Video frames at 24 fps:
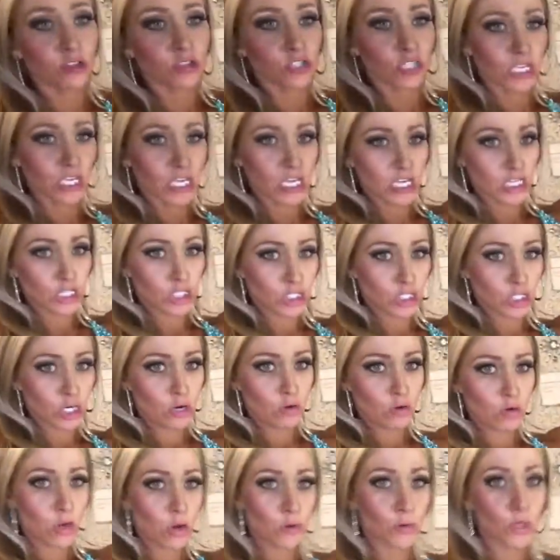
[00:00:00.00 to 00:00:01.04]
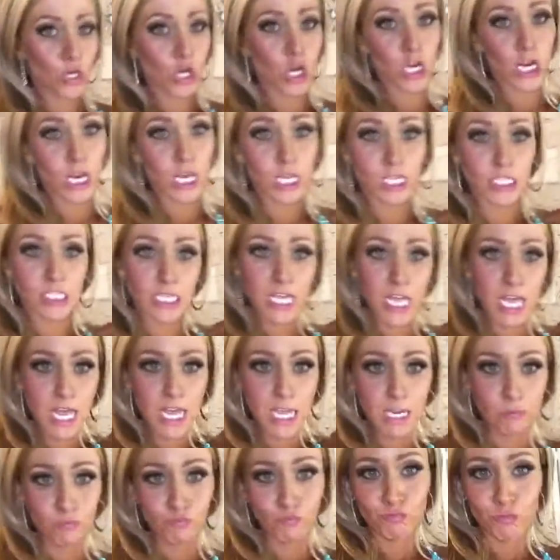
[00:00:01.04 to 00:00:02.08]
There's a gun show going on
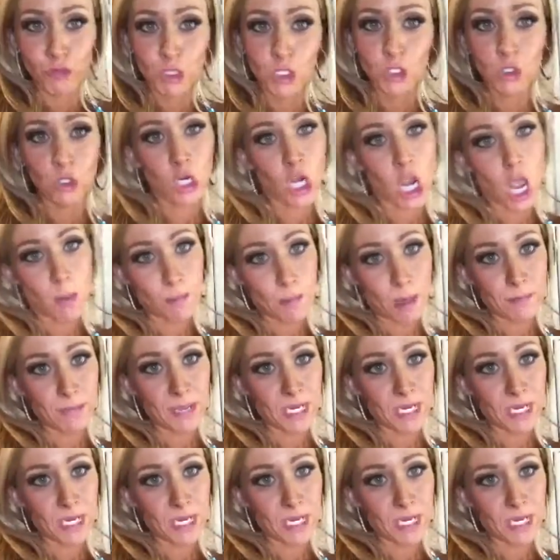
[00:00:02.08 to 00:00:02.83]
outside, so I got my